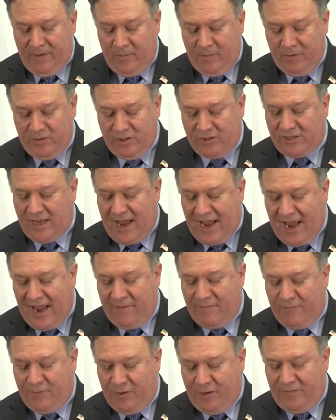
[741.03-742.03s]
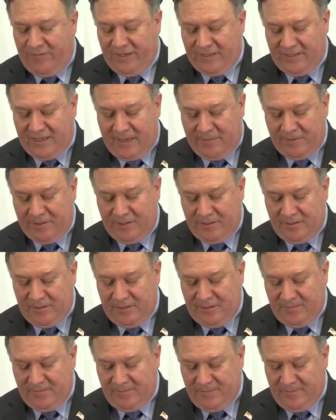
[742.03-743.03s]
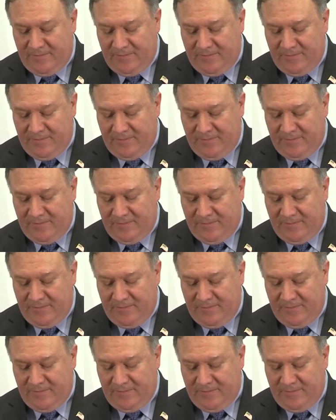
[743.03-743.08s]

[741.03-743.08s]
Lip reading: with just a handful of exceptions.